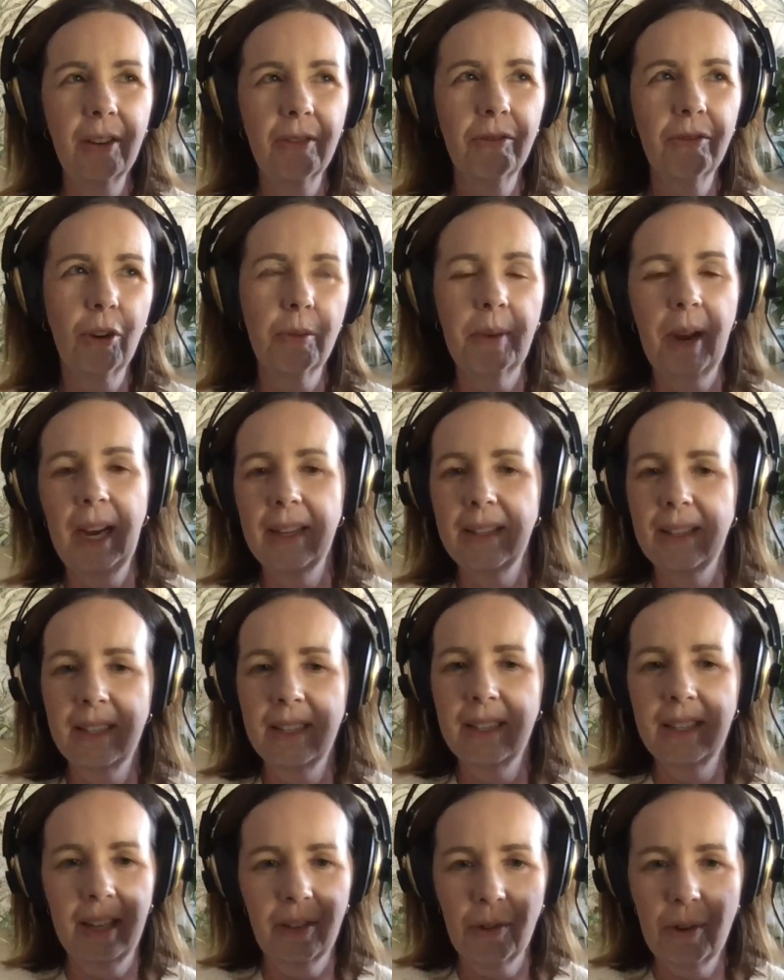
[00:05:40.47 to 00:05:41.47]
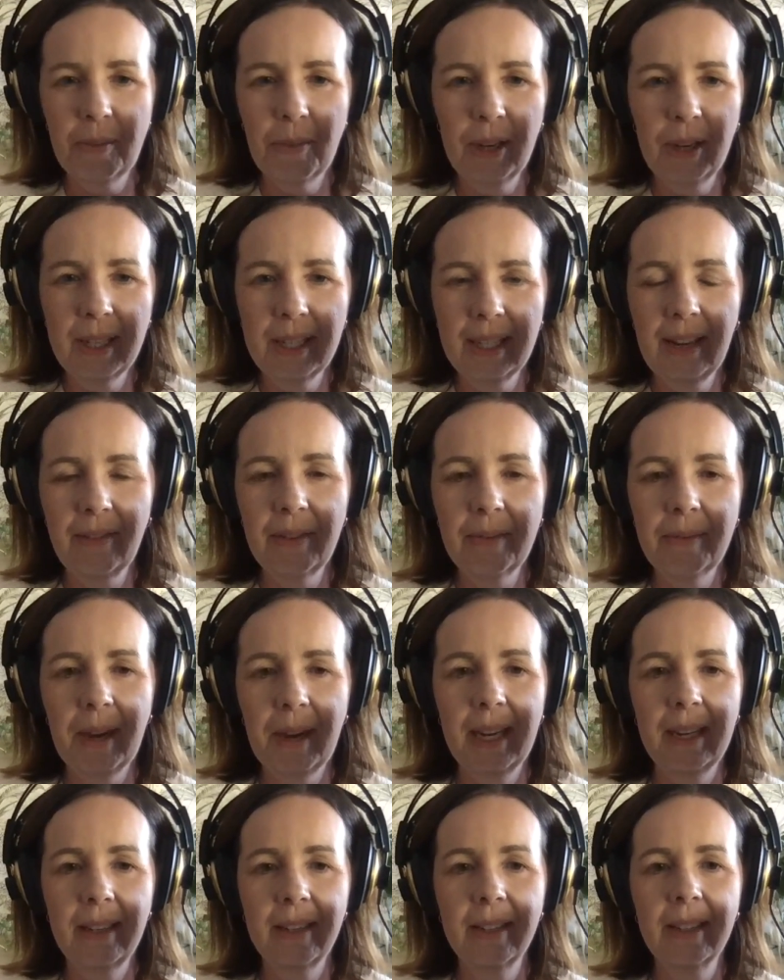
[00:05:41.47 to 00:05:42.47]
4 miles. It's like 3.7
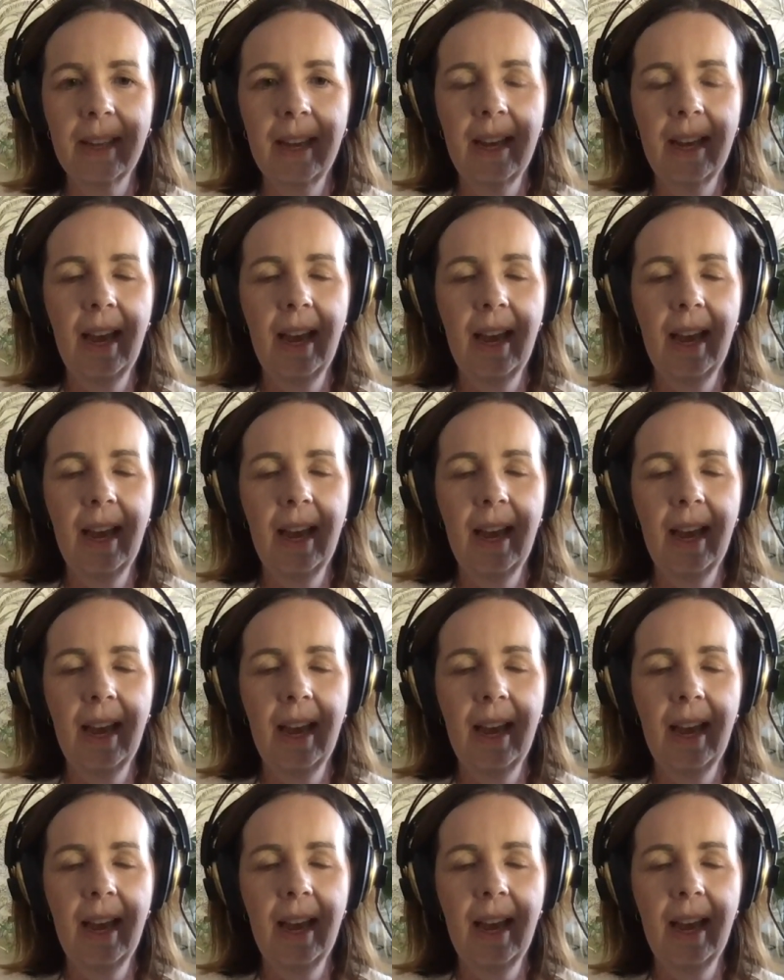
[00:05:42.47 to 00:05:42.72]
miles.